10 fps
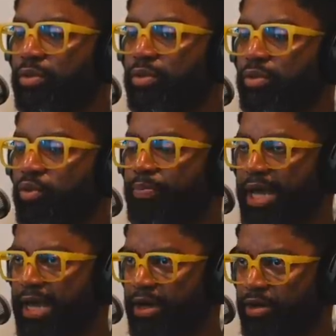
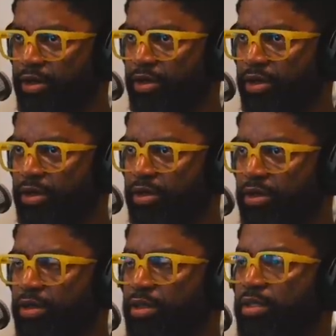repaired,
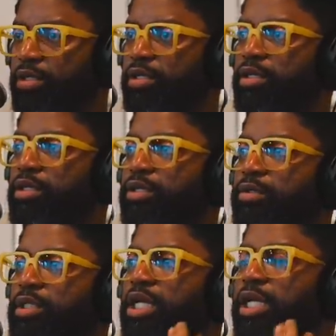
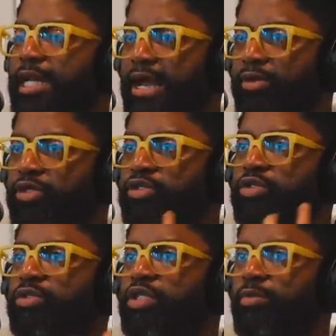that allowed this,
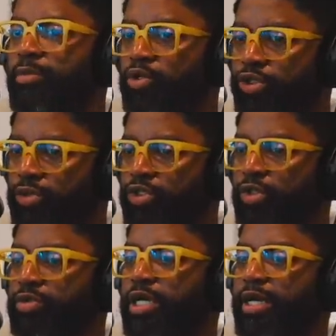the emotional soul
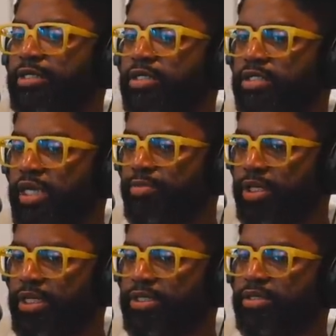tie to take
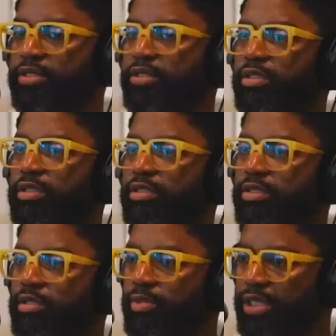place
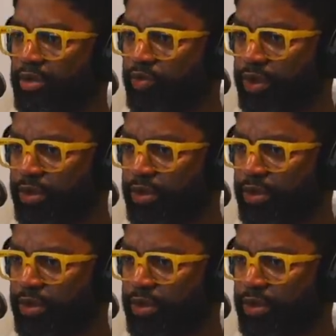to begin with.